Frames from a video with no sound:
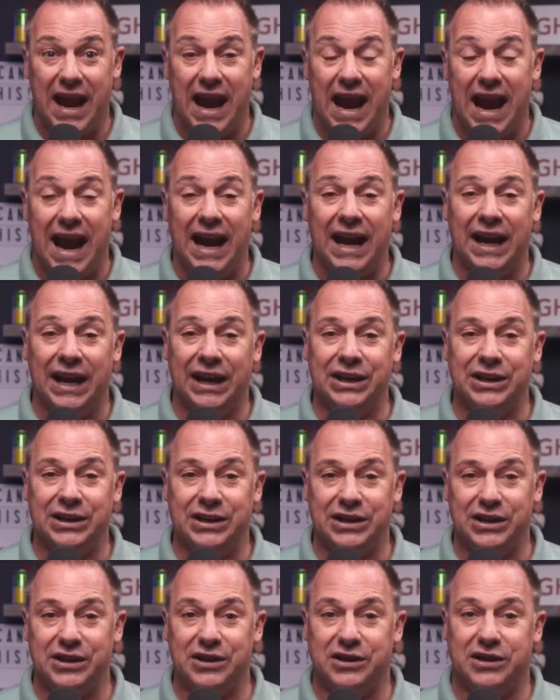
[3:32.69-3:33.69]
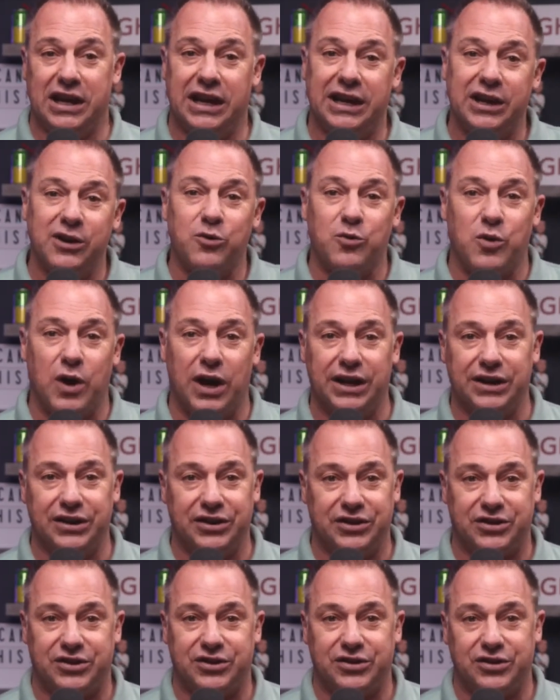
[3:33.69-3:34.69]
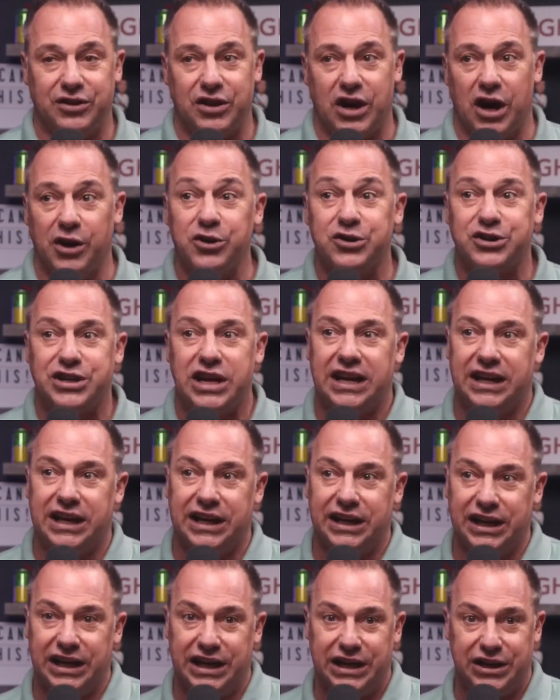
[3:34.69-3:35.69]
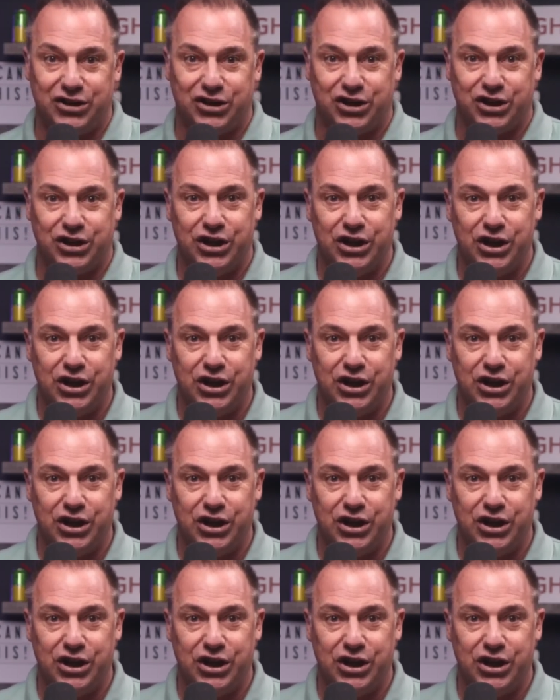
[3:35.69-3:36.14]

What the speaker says: And then it was understanding a niche